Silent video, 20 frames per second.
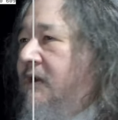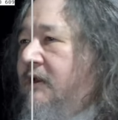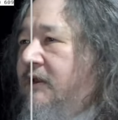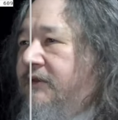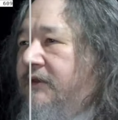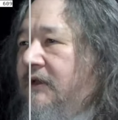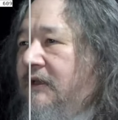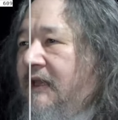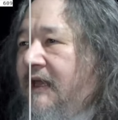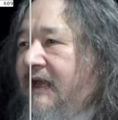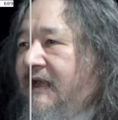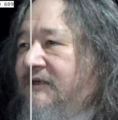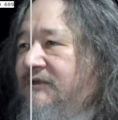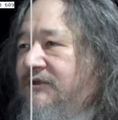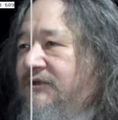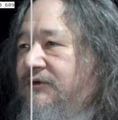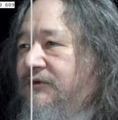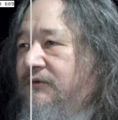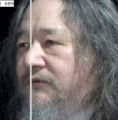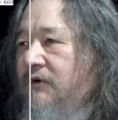the
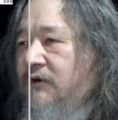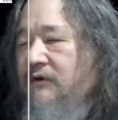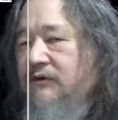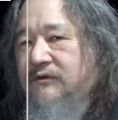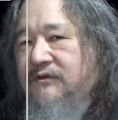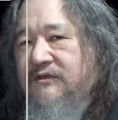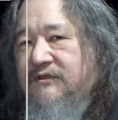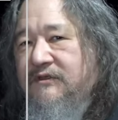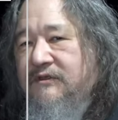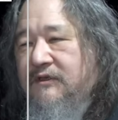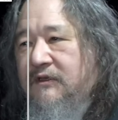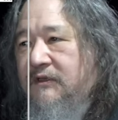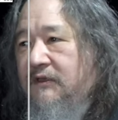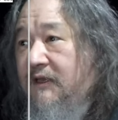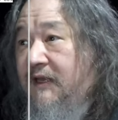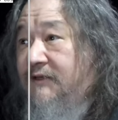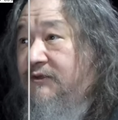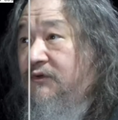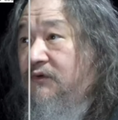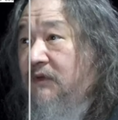last two rows, the
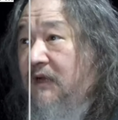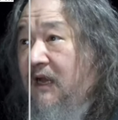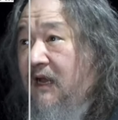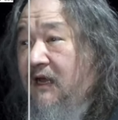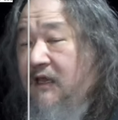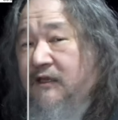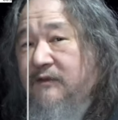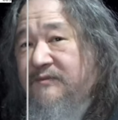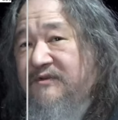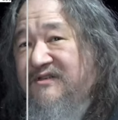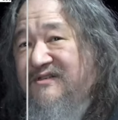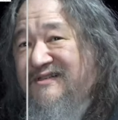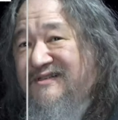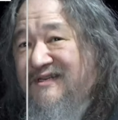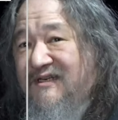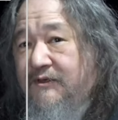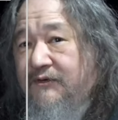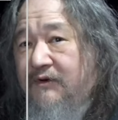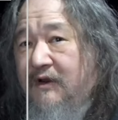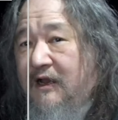last two columns,
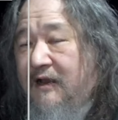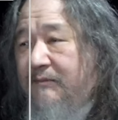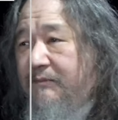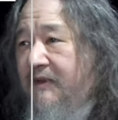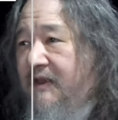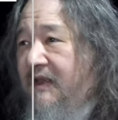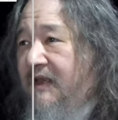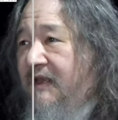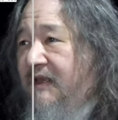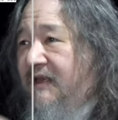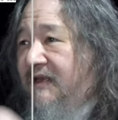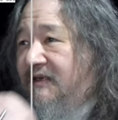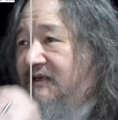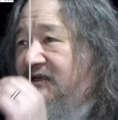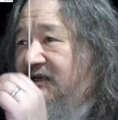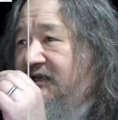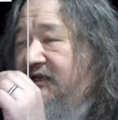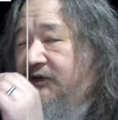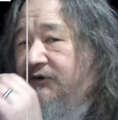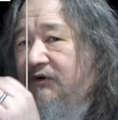C drop and
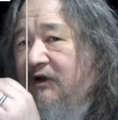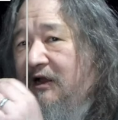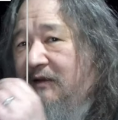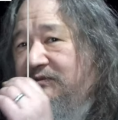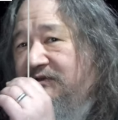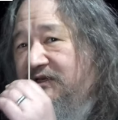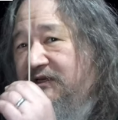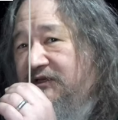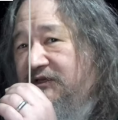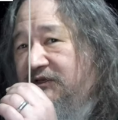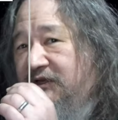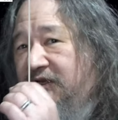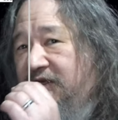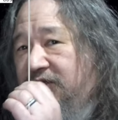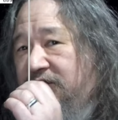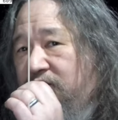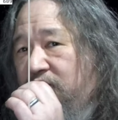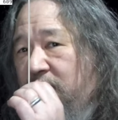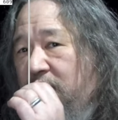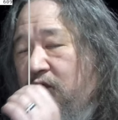T drops, is
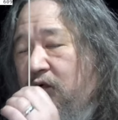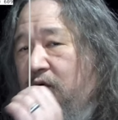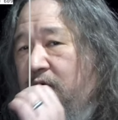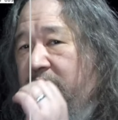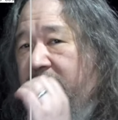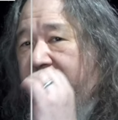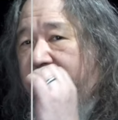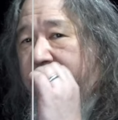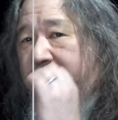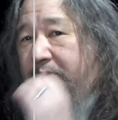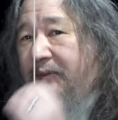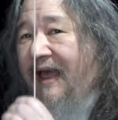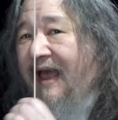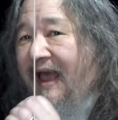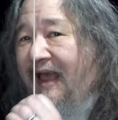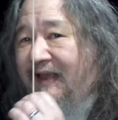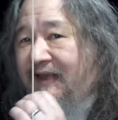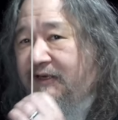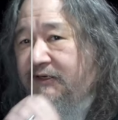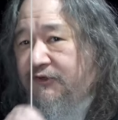is recording
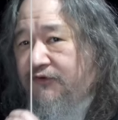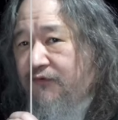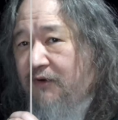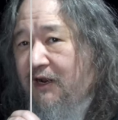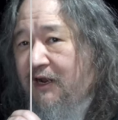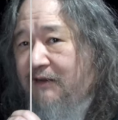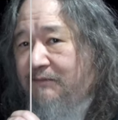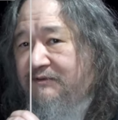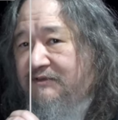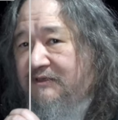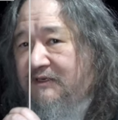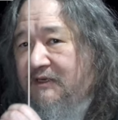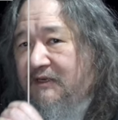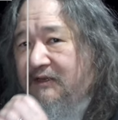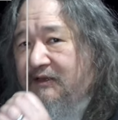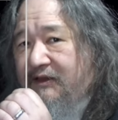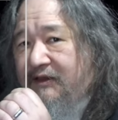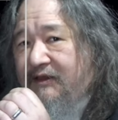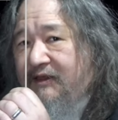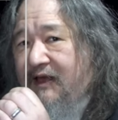packet drops
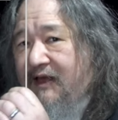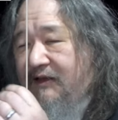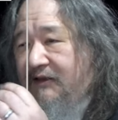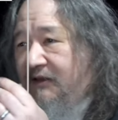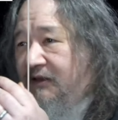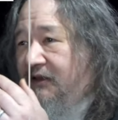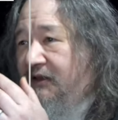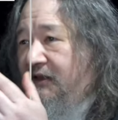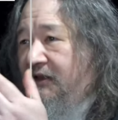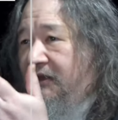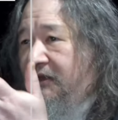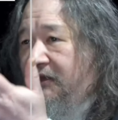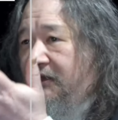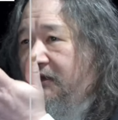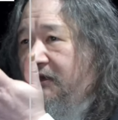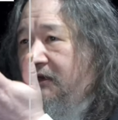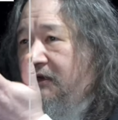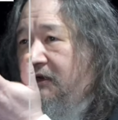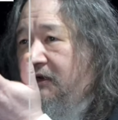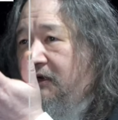that the
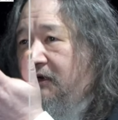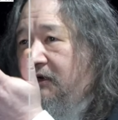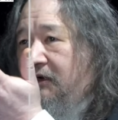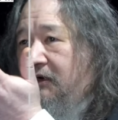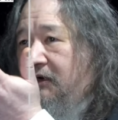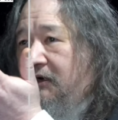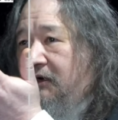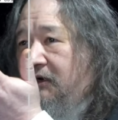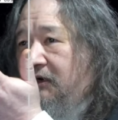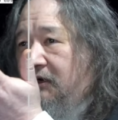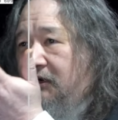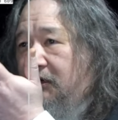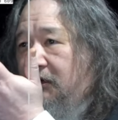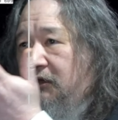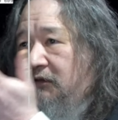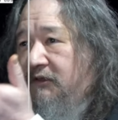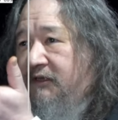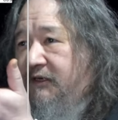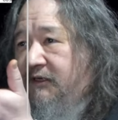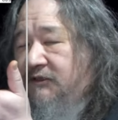uh, uh,
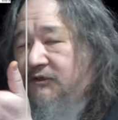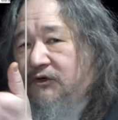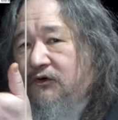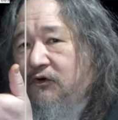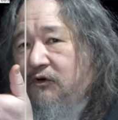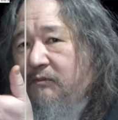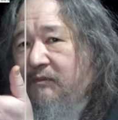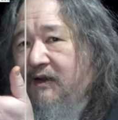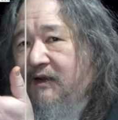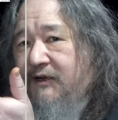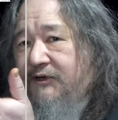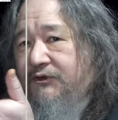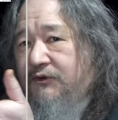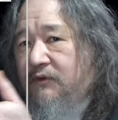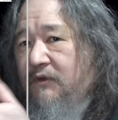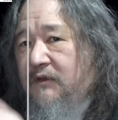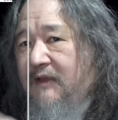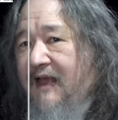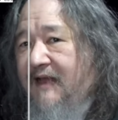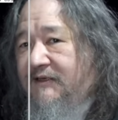Linux kernel
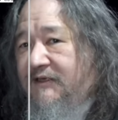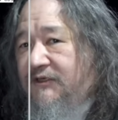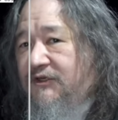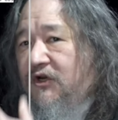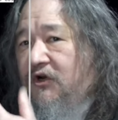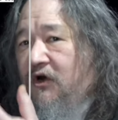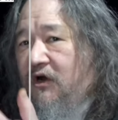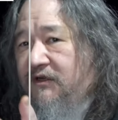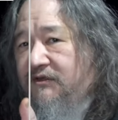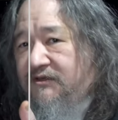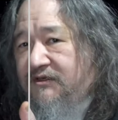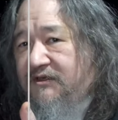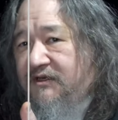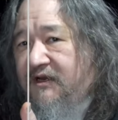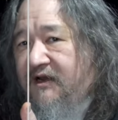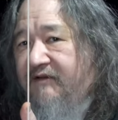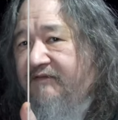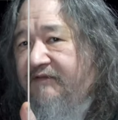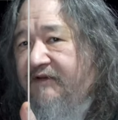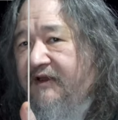module had to toss
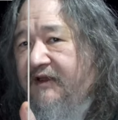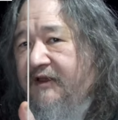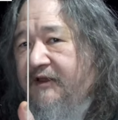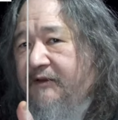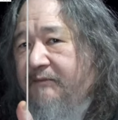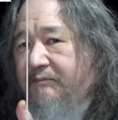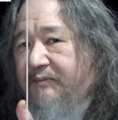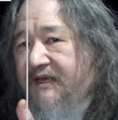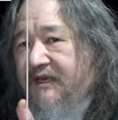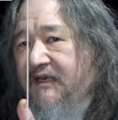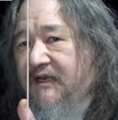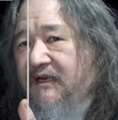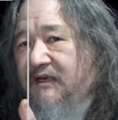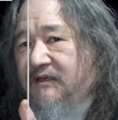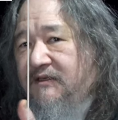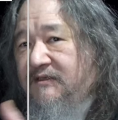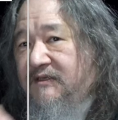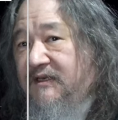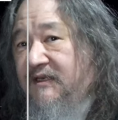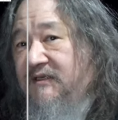stuff
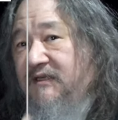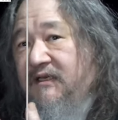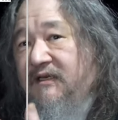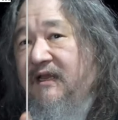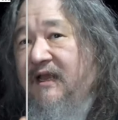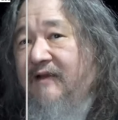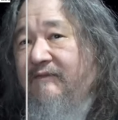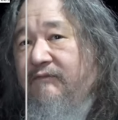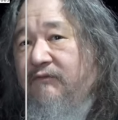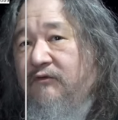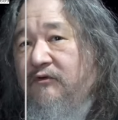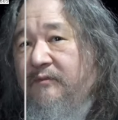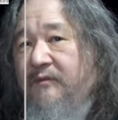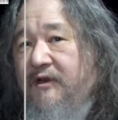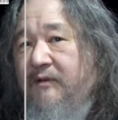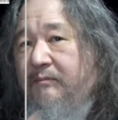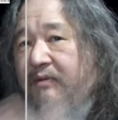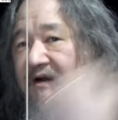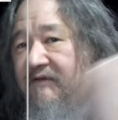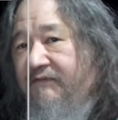because it didn't have room in
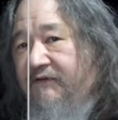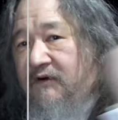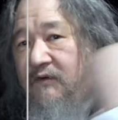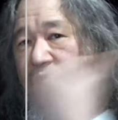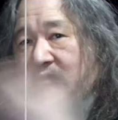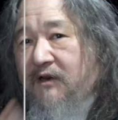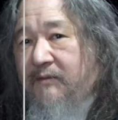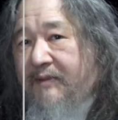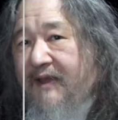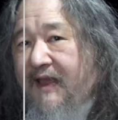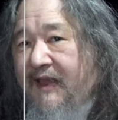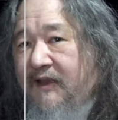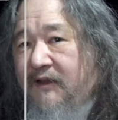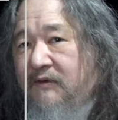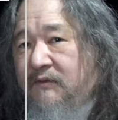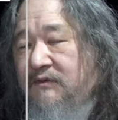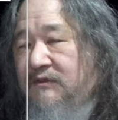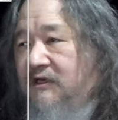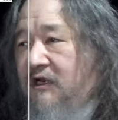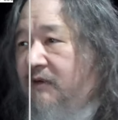a buffer when a
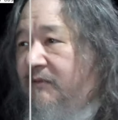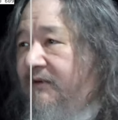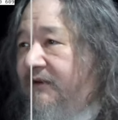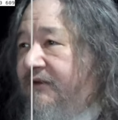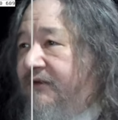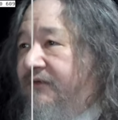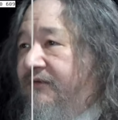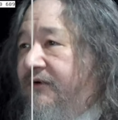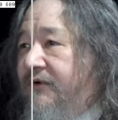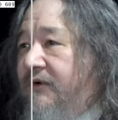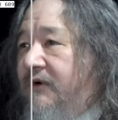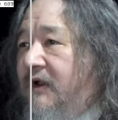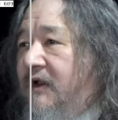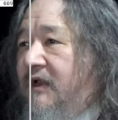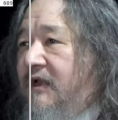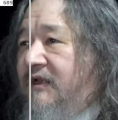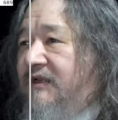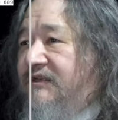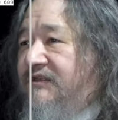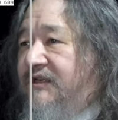packet was coming through.
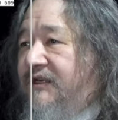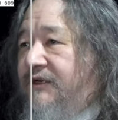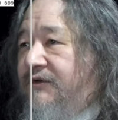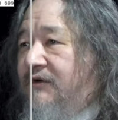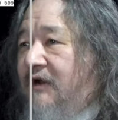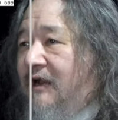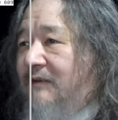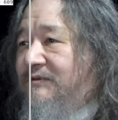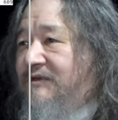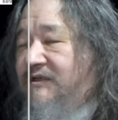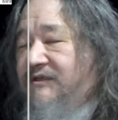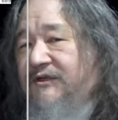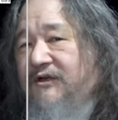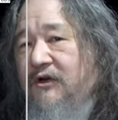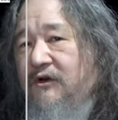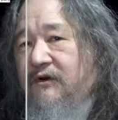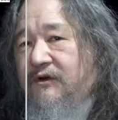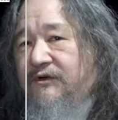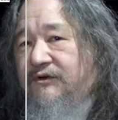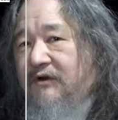C drops is
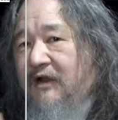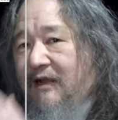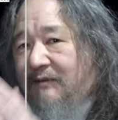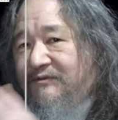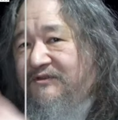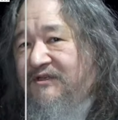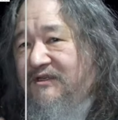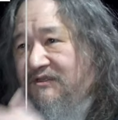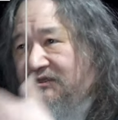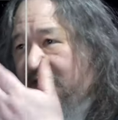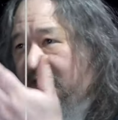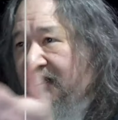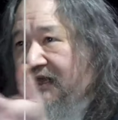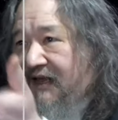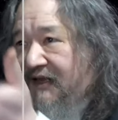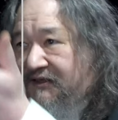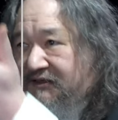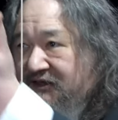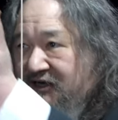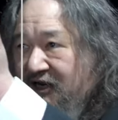current drops since the
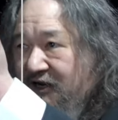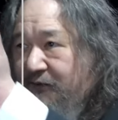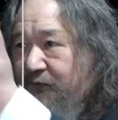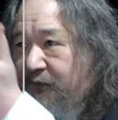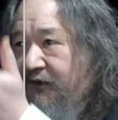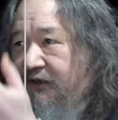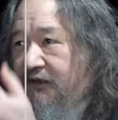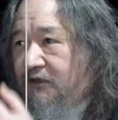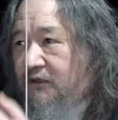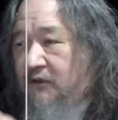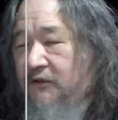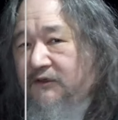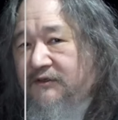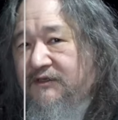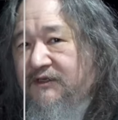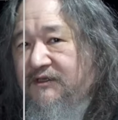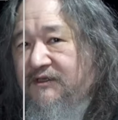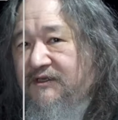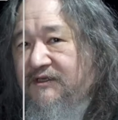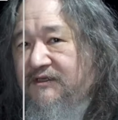last time we looked
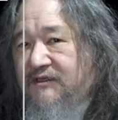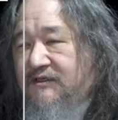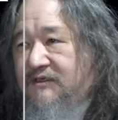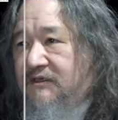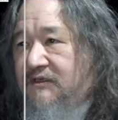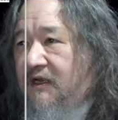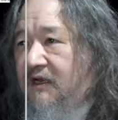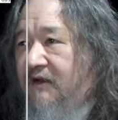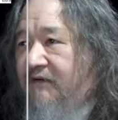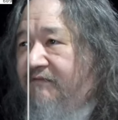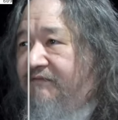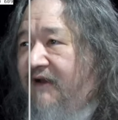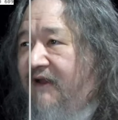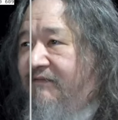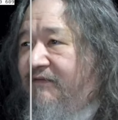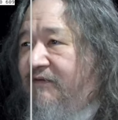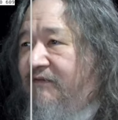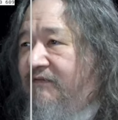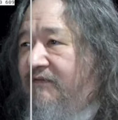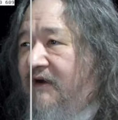at this uh,
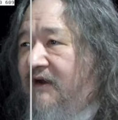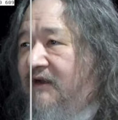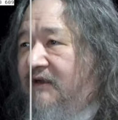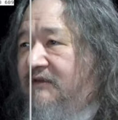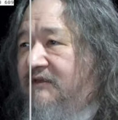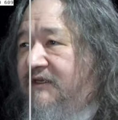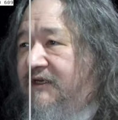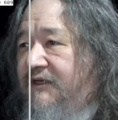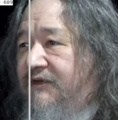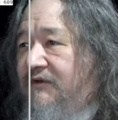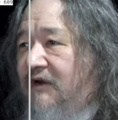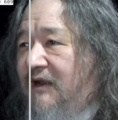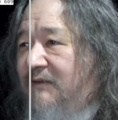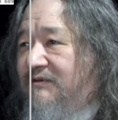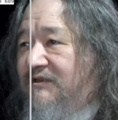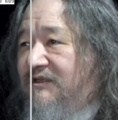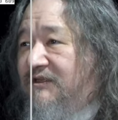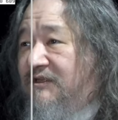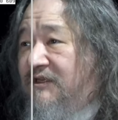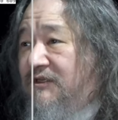FIFO file. T
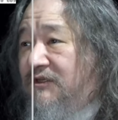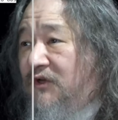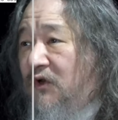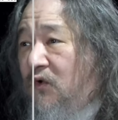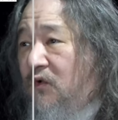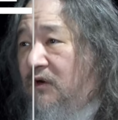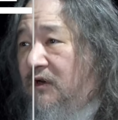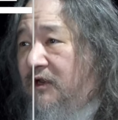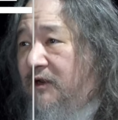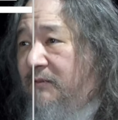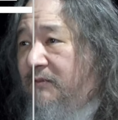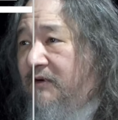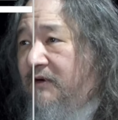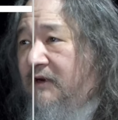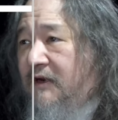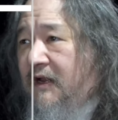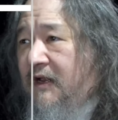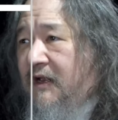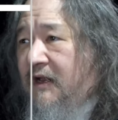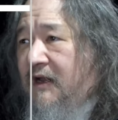drops is the total number
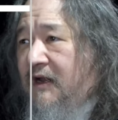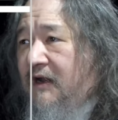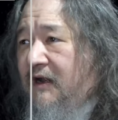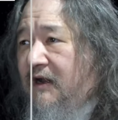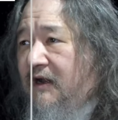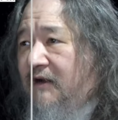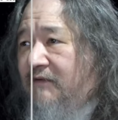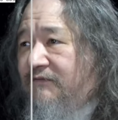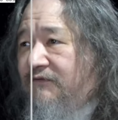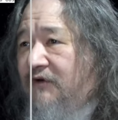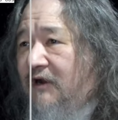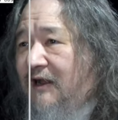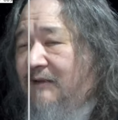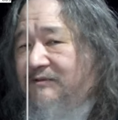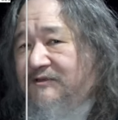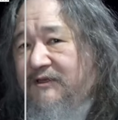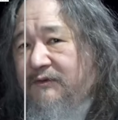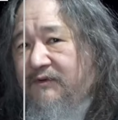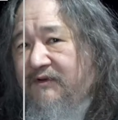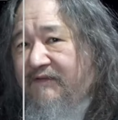uh, of
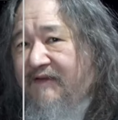drops that we've